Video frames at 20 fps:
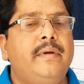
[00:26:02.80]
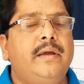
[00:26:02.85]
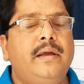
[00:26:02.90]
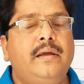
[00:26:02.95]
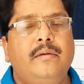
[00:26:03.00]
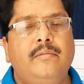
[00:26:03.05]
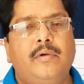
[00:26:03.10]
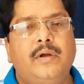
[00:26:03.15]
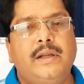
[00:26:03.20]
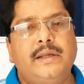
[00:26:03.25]

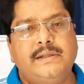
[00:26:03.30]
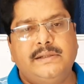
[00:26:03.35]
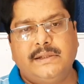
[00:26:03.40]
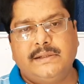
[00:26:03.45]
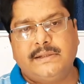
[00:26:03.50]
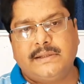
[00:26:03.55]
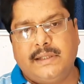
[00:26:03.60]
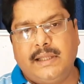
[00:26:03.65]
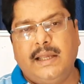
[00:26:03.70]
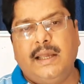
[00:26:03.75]
hemorrhage
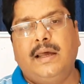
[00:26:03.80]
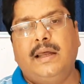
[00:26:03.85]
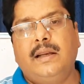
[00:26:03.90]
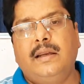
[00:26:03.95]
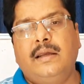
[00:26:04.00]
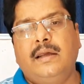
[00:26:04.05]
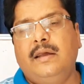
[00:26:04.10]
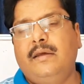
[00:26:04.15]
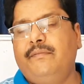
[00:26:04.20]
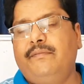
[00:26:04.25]
is
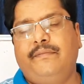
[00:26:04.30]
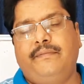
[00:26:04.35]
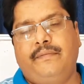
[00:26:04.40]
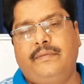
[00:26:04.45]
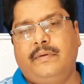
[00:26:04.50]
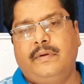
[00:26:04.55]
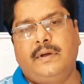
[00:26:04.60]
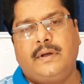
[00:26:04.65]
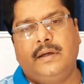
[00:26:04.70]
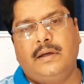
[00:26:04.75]
there, if
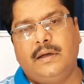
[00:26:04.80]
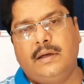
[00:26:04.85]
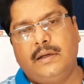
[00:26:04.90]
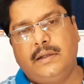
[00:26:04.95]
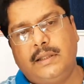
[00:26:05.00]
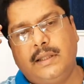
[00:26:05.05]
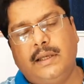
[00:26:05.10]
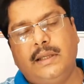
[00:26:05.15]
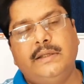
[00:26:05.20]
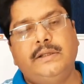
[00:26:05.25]

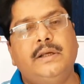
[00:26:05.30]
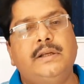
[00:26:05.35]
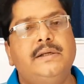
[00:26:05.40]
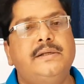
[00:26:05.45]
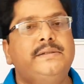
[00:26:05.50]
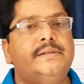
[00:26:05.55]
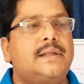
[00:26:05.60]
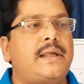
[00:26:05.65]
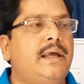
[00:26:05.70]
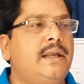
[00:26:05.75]
the lesion
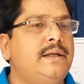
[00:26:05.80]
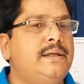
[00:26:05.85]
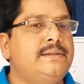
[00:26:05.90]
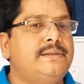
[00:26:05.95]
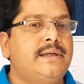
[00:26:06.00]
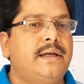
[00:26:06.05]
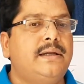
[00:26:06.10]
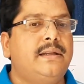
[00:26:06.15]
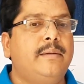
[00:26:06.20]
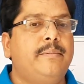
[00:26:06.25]
is there
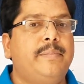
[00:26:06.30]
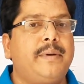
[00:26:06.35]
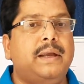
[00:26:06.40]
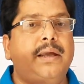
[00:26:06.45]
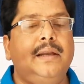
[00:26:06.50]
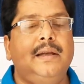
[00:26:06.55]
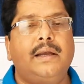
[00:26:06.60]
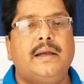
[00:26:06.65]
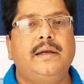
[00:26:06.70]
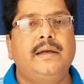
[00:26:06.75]
inside the
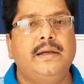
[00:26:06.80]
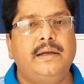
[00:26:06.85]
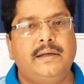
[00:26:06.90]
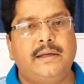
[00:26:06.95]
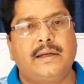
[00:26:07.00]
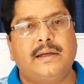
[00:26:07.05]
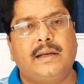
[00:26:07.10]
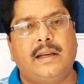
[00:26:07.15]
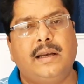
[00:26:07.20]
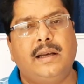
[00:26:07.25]
brain and
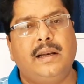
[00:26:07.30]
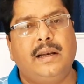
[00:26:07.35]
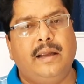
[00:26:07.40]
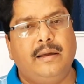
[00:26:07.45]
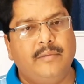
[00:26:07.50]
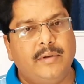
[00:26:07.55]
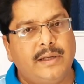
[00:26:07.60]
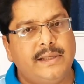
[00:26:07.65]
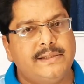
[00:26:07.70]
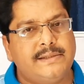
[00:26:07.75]
intracranial
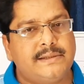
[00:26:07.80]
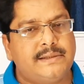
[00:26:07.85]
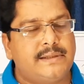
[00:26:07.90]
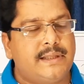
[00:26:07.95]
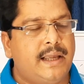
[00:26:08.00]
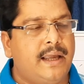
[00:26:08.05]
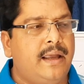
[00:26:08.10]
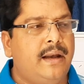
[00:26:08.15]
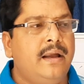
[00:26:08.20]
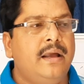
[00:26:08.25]
hemorrhage is
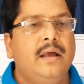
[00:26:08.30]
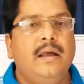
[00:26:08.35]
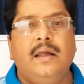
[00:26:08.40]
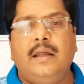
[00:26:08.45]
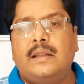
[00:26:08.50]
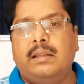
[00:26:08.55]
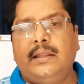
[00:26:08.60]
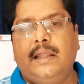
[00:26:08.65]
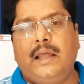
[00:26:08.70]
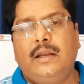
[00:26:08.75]
there,
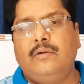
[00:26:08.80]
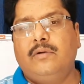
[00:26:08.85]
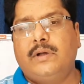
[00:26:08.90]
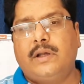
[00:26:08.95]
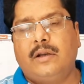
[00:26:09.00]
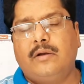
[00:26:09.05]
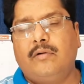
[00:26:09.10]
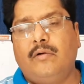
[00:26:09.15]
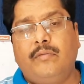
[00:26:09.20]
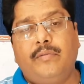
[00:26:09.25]
then we
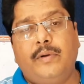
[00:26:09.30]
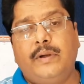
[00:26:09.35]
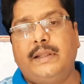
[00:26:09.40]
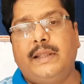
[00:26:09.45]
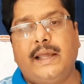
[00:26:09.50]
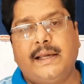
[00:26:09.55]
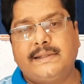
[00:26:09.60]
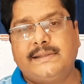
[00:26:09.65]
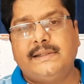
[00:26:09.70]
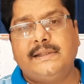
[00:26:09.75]
can go for
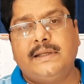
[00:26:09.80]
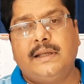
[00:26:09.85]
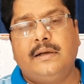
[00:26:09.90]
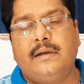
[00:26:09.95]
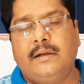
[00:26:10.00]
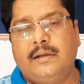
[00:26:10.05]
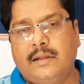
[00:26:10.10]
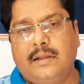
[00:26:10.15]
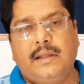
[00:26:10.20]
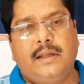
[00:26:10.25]
the
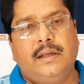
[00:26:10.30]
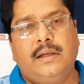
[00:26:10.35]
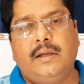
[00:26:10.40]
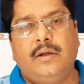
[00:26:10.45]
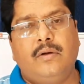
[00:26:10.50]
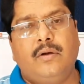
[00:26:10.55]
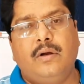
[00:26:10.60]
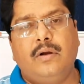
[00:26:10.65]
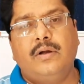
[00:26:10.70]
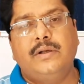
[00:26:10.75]
excision. The
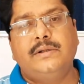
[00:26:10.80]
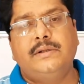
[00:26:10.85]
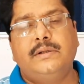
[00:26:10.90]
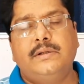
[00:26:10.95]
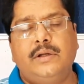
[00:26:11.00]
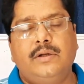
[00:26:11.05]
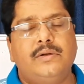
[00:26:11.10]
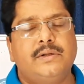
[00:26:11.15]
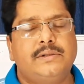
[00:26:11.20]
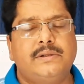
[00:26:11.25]

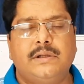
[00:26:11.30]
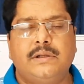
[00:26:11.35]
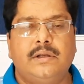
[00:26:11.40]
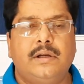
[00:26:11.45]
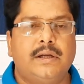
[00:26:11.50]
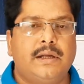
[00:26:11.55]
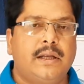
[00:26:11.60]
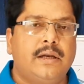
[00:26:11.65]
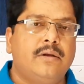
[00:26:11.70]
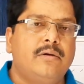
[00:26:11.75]

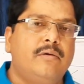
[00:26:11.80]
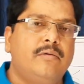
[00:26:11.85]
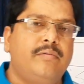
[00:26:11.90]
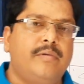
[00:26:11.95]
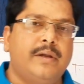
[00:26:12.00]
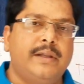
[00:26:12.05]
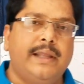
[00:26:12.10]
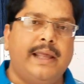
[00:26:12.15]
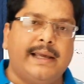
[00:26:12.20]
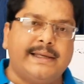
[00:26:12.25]
neurosurgeon can go
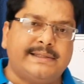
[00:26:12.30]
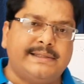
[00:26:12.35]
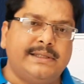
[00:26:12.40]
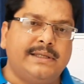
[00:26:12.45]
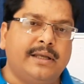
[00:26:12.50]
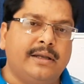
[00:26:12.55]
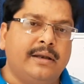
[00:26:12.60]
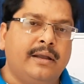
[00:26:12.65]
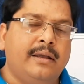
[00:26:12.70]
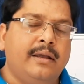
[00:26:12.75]
for the
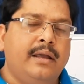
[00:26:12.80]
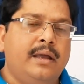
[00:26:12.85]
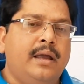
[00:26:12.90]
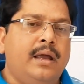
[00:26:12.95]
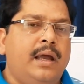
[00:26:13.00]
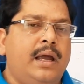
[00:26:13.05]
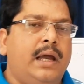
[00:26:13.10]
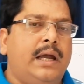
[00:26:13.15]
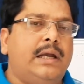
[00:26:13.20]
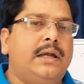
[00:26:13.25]
excision,
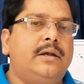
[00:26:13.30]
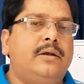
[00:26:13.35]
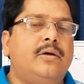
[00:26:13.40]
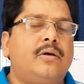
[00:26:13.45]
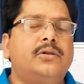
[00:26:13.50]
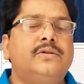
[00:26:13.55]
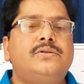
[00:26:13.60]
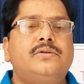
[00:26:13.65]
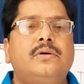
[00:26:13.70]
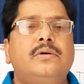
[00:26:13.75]
and
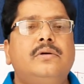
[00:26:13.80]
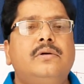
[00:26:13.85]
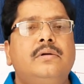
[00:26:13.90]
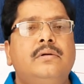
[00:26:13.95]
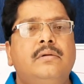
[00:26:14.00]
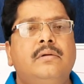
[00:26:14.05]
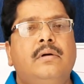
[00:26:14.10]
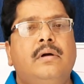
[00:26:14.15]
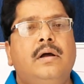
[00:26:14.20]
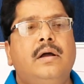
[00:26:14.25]
also
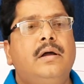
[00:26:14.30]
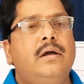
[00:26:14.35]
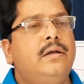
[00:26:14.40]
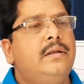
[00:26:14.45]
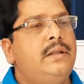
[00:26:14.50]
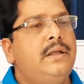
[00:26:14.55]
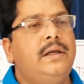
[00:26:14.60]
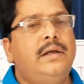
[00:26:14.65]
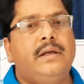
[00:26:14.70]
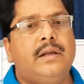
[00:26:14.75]

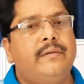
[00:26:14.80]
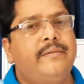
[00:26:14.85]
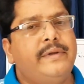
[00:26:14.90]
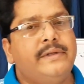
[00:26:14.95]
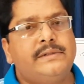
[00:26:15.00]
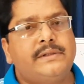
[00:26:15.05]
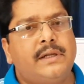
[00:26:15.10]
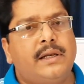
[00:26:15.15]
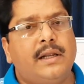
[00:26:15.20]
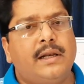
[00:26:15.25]
the
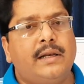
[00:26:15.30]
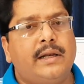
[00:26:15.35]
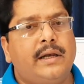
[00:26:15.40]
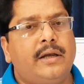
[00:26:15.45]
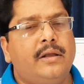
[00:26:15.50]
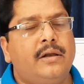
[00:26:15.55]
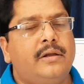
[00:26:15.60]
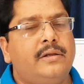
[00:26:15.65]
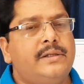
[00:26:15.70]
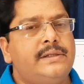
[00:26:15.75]
interventional
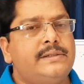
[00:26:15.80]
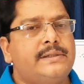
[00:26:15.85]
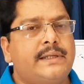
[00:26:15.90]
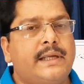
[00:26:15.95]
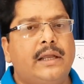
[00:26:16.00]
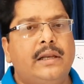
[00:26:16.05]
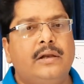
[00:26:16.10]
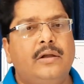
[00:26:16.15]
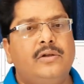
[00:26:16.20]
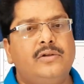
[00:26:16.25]
radiologist
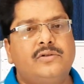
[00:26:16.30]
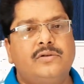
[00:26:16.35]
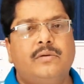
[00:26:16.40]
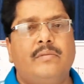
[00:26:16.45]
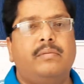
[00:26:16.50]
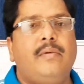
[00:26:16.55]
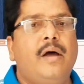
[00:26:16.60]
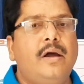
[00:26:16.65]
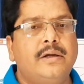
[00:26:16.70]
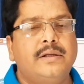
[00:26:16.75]
can also
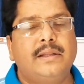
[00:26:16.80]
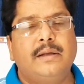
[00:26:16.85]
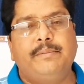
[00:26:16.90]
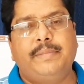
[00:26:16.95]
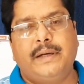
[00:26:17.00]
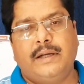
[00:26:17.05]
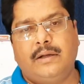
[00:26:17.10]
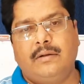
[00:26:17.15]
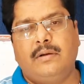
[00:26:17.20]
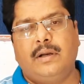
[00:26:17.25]
block the
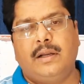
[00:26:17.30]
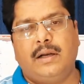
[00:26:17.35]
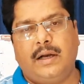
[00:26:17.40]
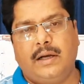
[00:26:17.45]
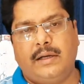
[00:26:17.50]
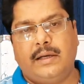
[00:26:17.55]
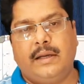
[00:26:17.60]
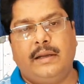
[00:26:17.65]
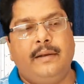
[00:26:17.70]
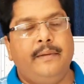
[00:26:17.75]
particular
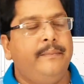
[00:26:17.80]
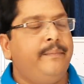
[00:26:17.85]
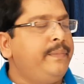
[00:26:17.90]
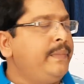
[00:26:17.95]
artery.